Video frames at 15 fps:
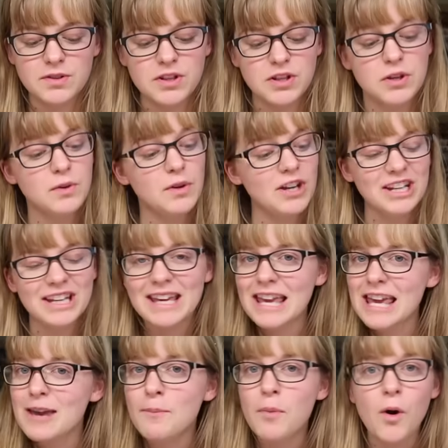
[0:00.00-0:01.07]
So you can
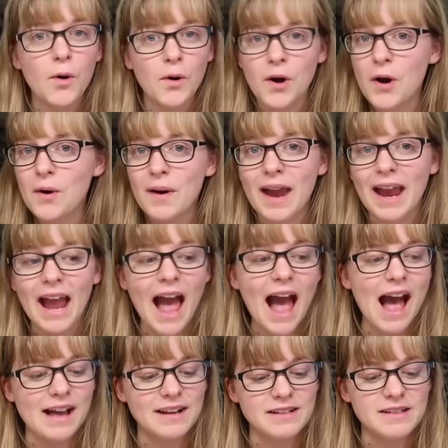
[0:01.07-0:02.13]
keep on going,
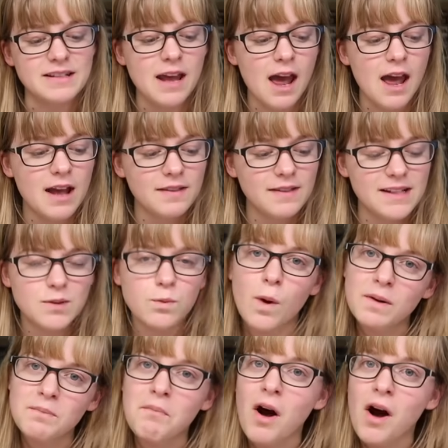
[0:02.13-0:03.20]
and this
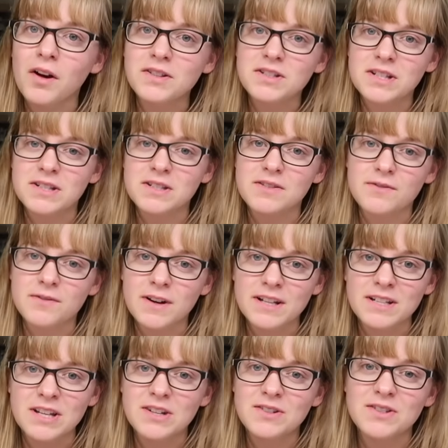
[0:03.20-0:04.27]
one mark doesn't
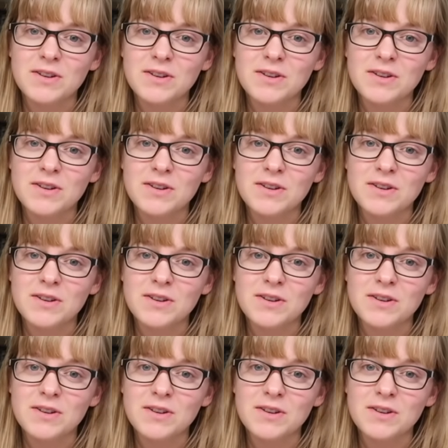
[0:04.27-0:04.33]
define you.